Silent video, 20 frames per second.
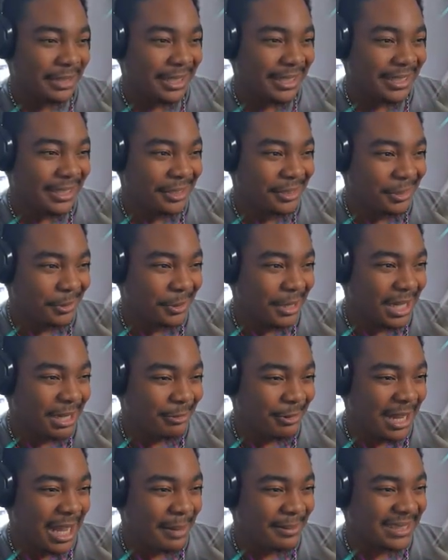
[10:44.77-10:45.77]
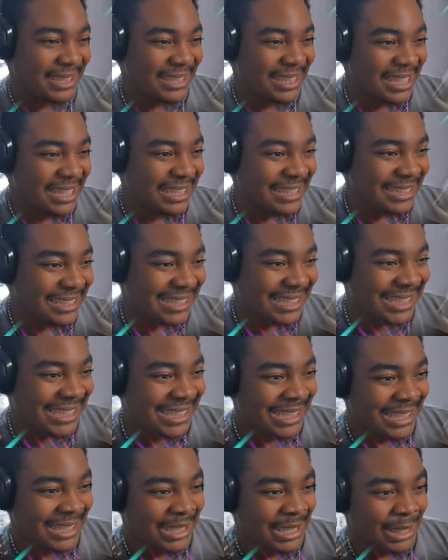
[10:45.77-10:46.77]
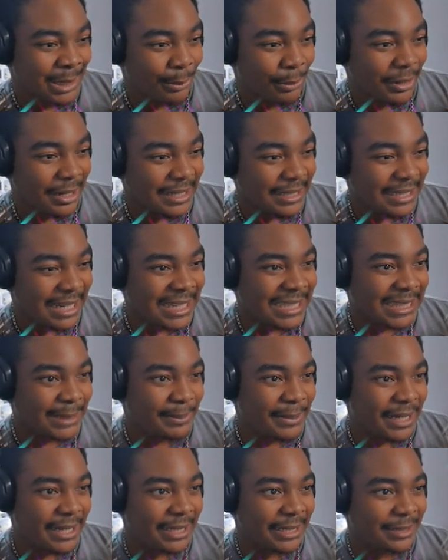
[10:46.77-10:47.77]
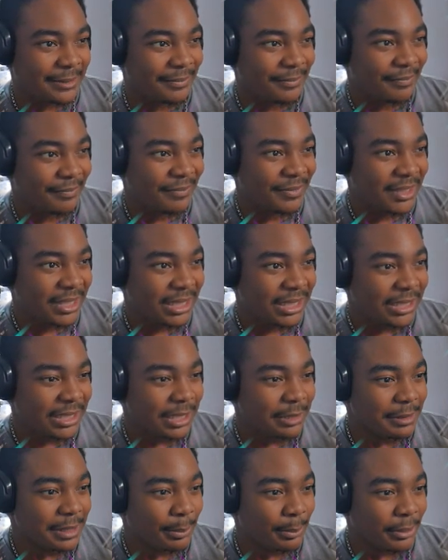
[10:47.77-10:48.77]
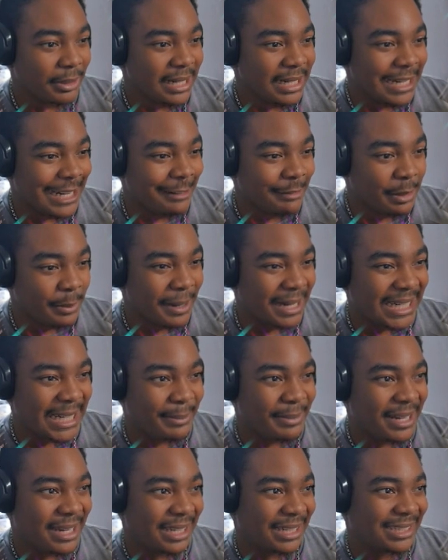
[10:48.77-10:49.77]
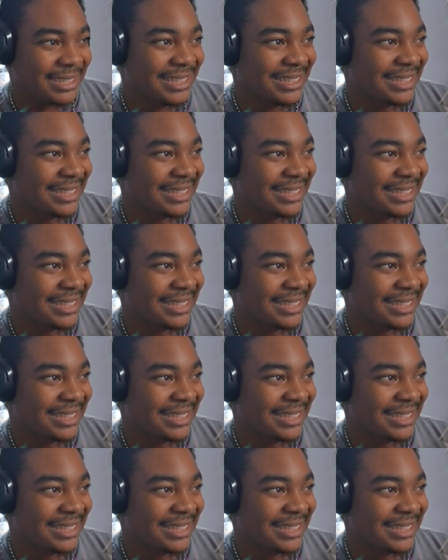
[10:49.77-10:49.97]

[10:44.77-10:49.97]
Like, yo, what, what happened to NiGHTS? Bray NiGHTS back. You know what? Bray everybody back.